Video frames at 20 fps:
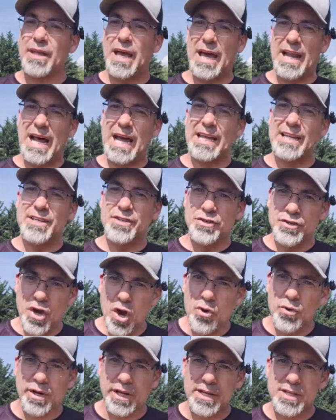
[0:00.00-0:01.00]
and I
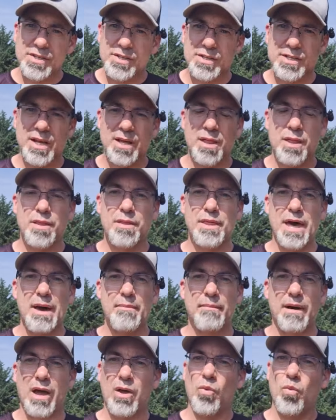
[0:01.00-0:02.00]
noticed
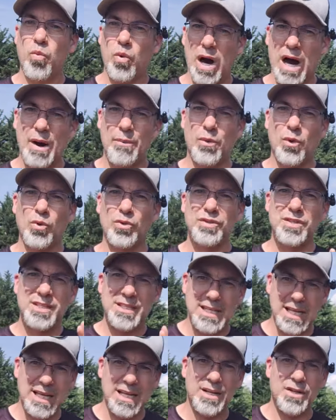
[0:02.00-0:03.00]
that my wobble
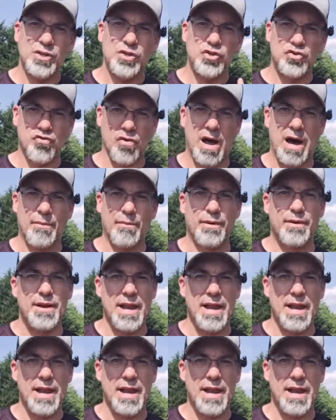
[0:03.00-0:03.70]
did drop.